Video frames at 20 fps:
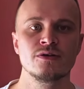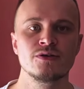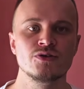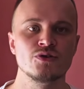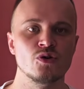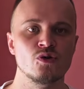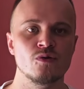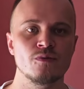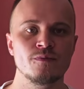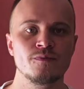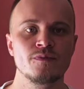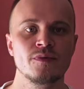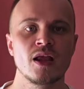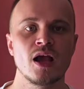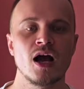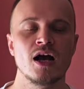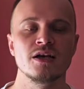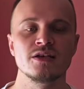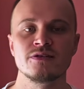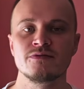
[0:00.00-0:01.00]
So,
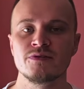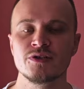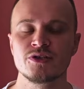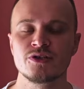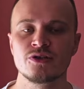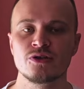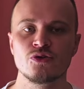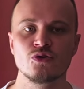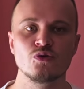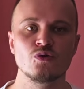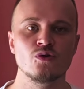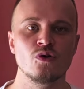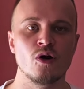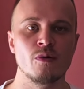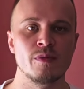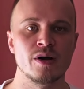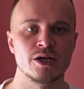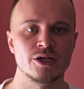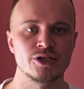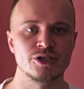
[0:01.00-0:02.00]
I switched to
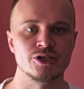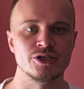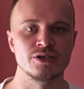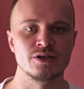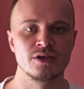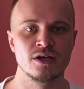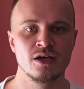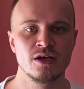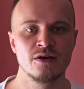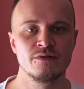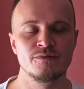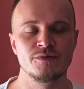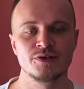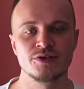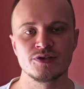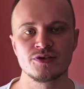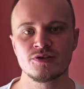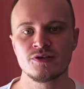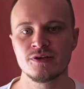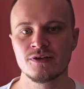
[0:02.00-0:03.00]
Omarchy, which
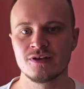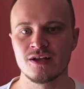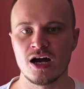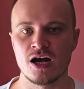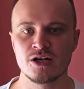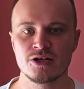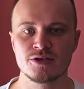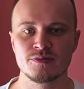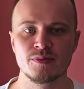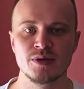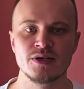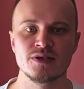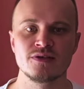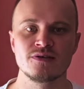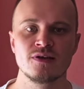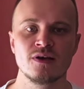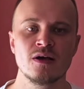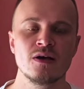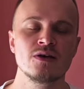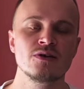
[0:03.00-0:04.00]
is still
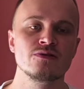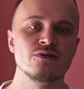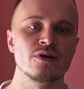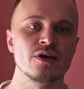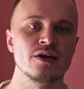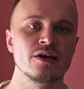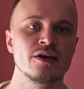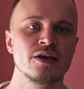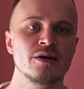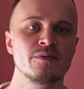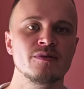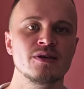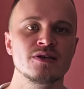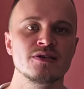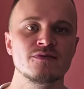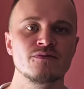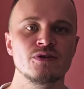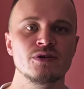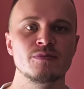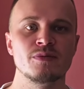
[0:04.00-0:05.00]
Arch-based, so I can keep that
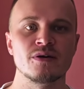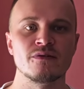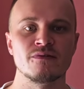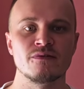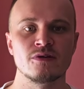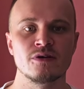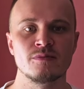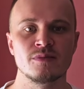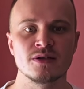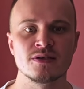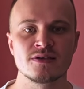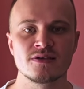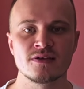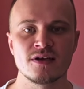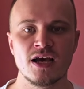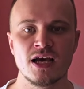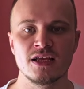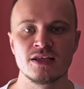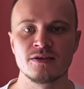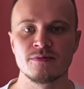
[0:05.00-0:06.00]
sweet performance
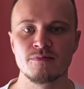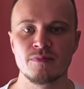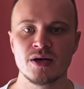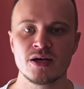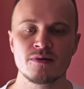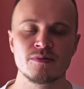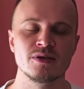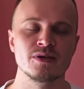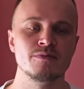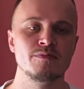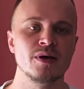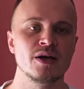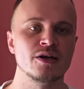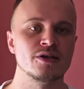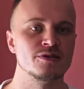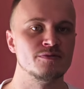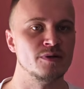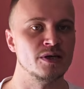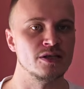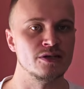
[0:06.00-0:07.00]
and Pacman
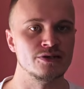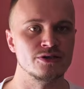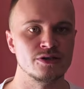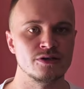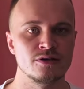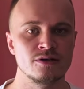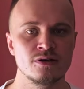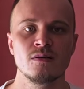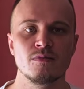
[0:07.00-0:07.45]
package manager.